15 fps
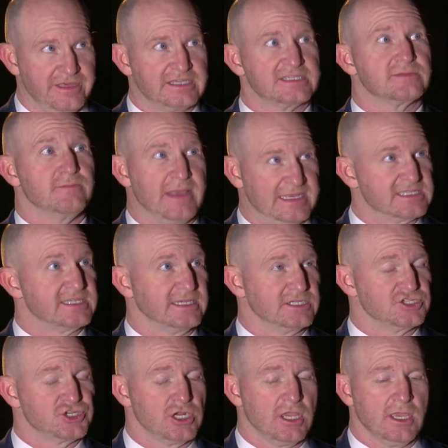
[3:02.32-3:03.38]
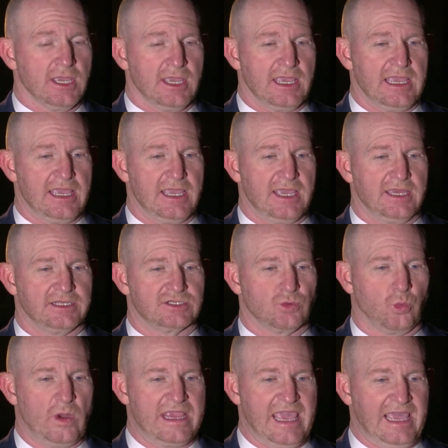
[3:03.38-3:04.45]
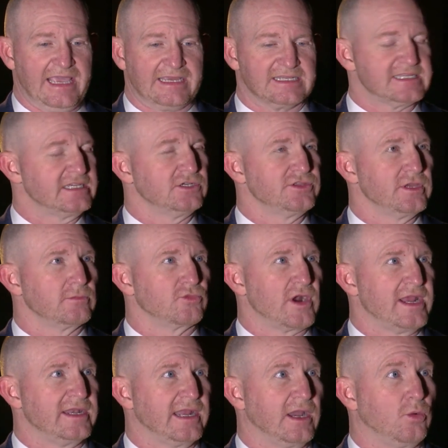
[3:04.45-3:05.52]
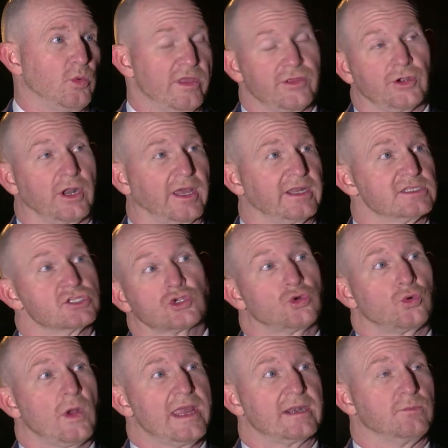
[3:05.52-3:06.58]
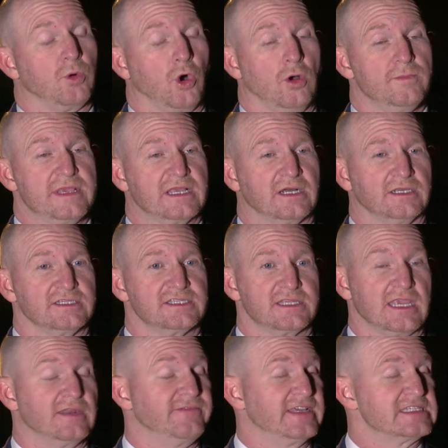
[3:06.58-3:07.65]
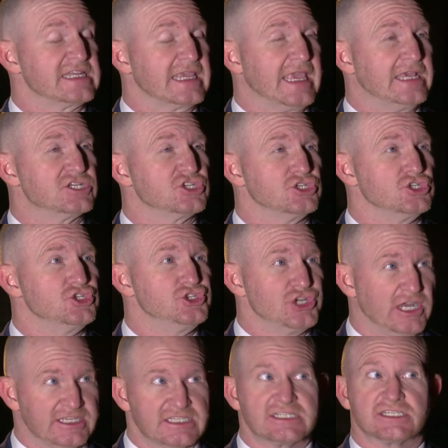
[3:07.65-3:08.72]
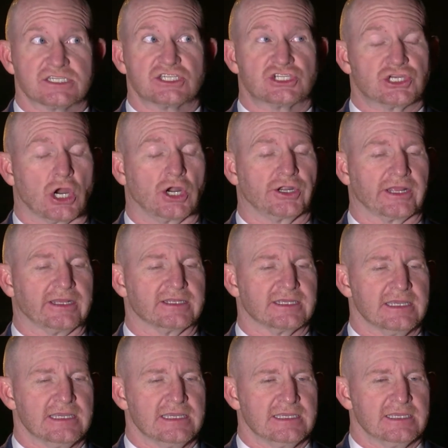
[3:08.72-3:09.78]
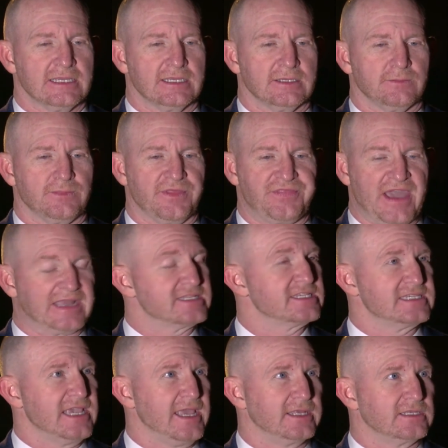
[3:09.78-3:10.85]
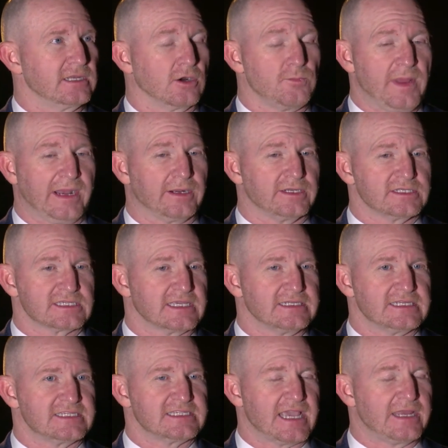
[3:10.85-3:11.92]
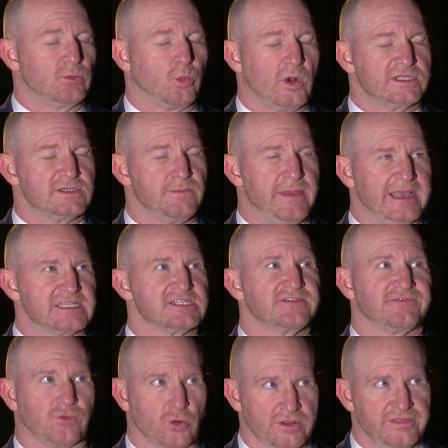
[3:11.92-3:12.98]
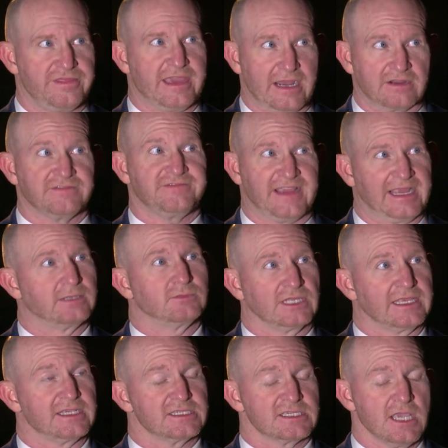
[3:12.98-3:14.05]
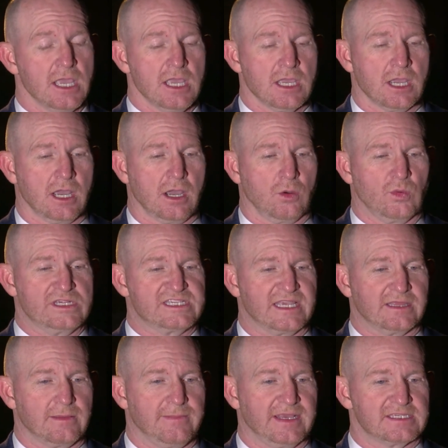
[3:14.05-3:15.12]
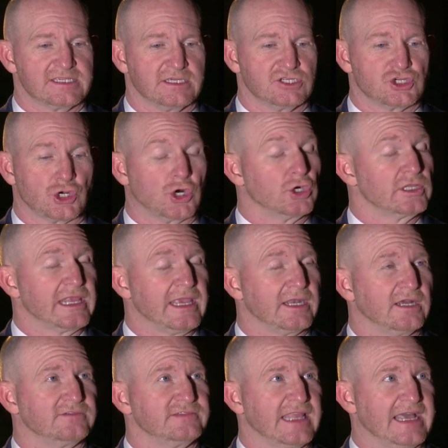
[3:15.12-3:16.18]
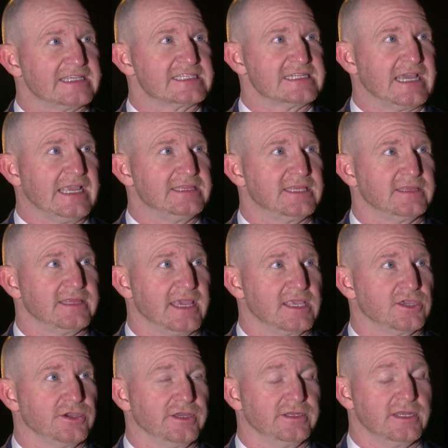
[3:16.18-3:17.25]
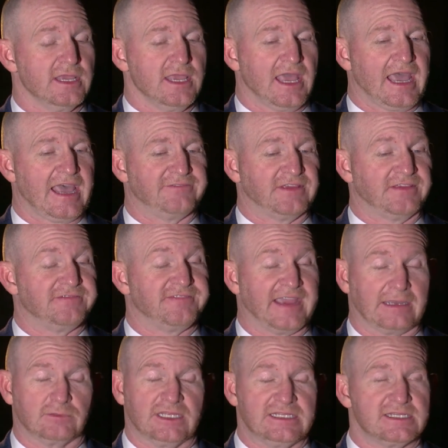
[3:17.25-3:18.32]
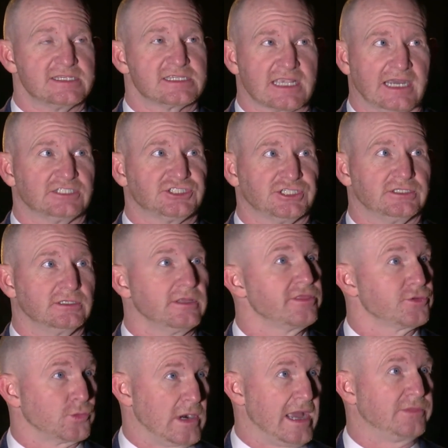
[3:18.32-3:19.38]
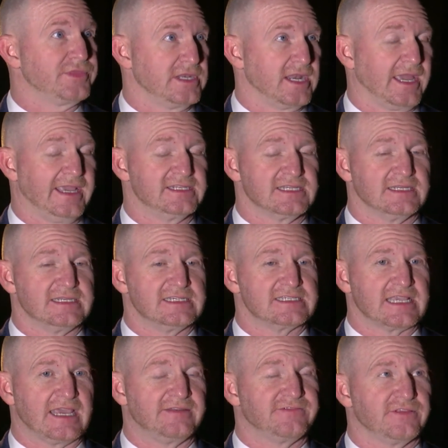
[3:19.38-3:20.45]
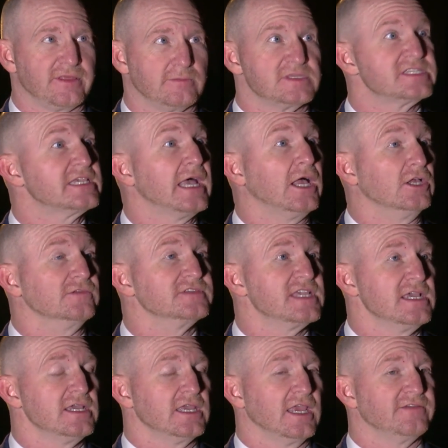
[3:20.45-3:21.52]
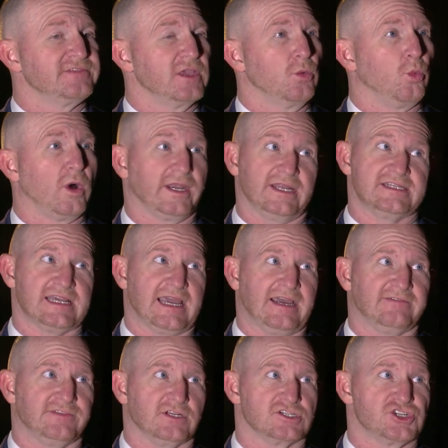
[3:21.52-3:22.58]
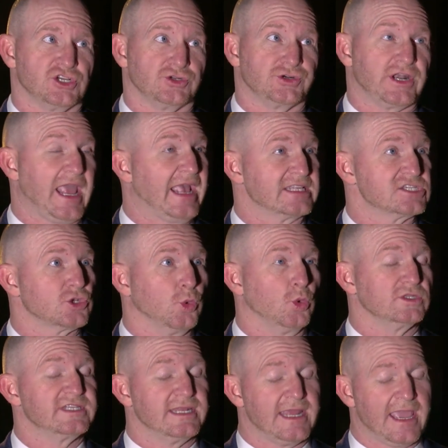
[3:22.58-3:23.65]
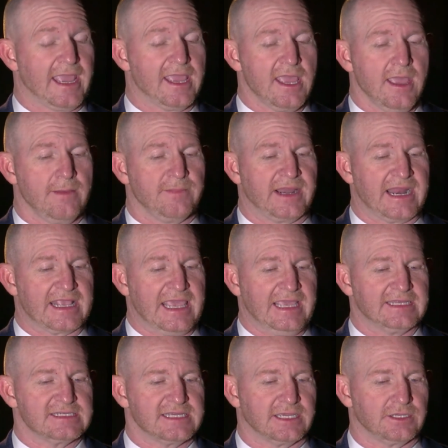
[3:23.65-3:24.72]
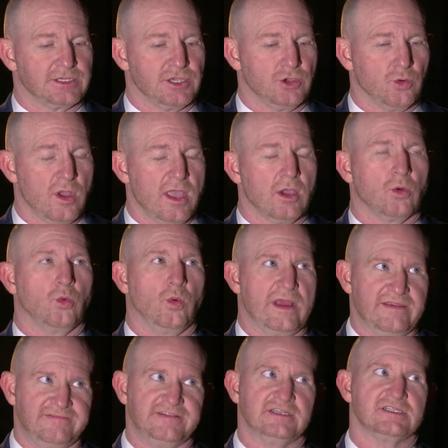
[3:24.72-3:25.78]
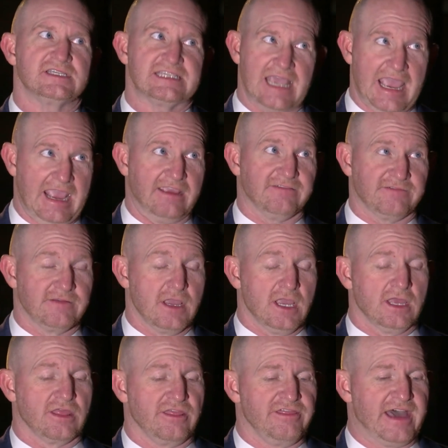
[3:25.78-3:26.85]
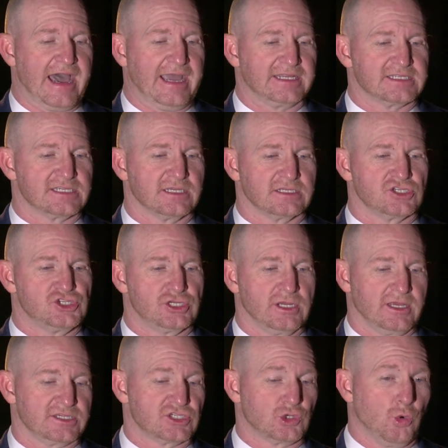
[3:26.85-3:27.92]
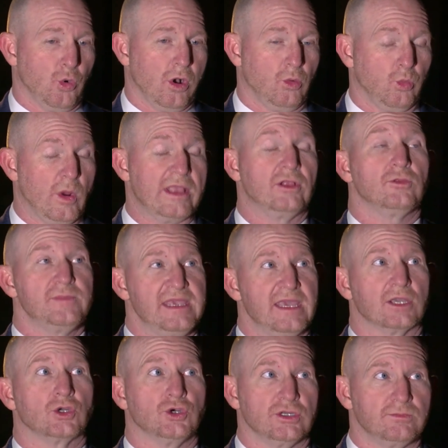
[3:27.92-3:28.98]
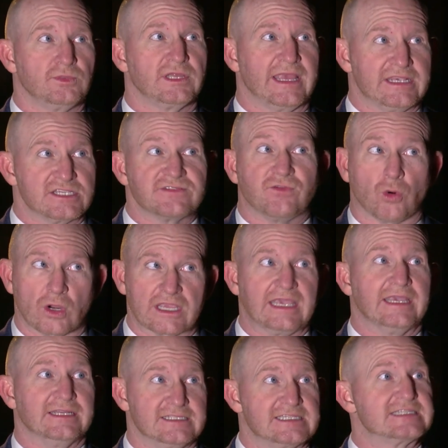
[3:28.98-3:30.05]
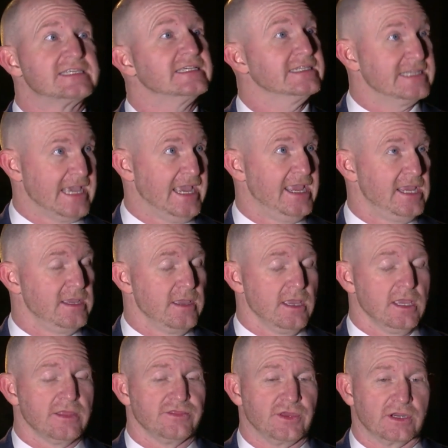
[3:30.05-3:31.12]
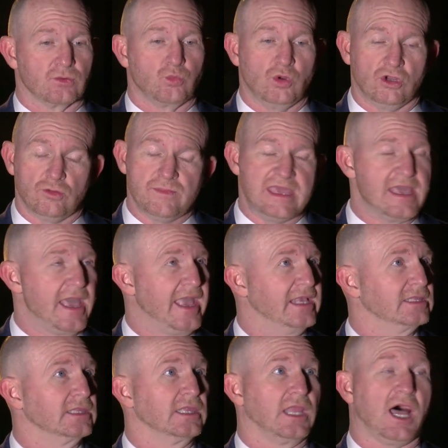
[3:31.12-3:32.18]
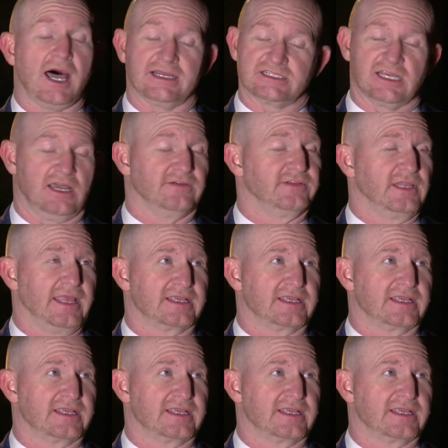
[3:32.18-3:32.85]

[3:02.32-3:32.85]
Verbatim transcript: this message, and we can't tell them right now whether or not it's credible because the investigation just started. But that said, you know, parents can decide what's best for their families. Uh, we sent the message early enough last night that they could have a family discussion throughout the night and decide for themselves if they wanted to have their children at school today. But I can tell you, we feel safe that uh, school will be a good place for kids today. There will be a lot of